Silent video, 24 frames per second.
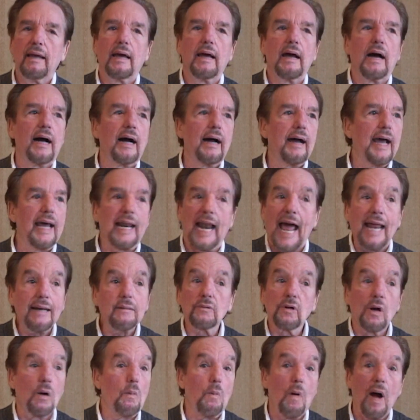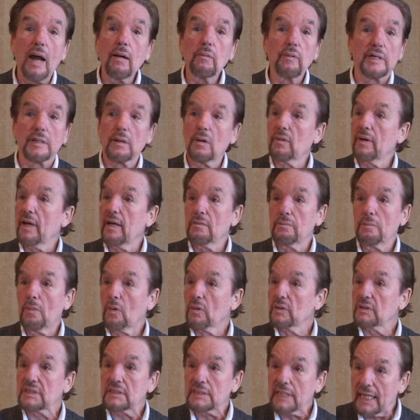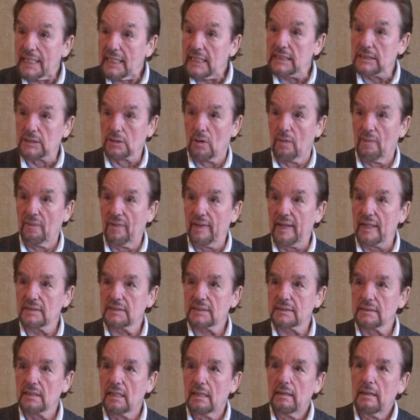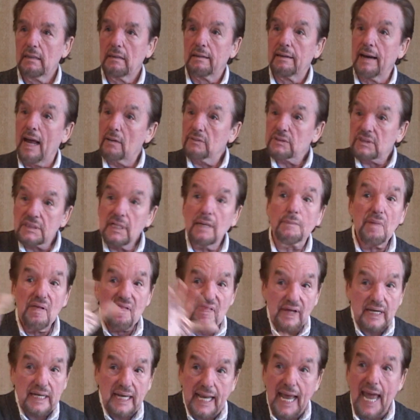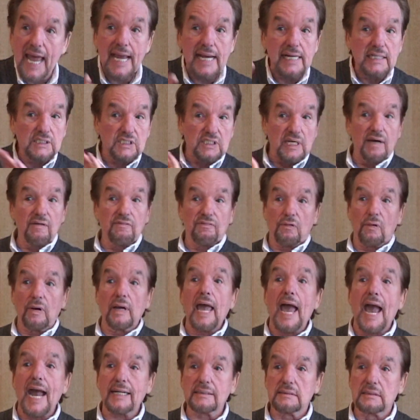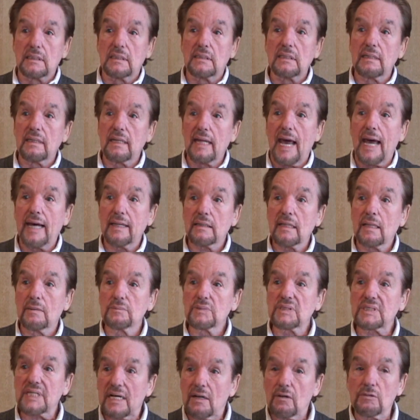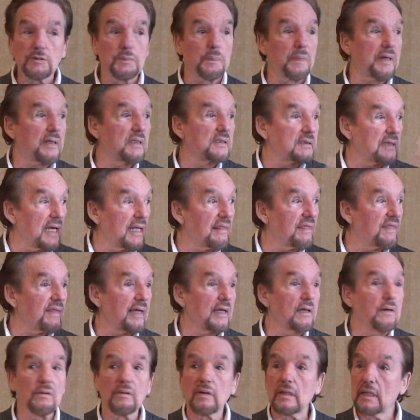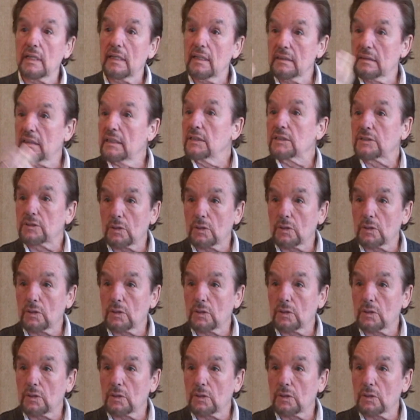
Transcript: And I don't know why we don't have more studies on this. Now, some of the gays have reacted to that themselves, because they think you're going to get these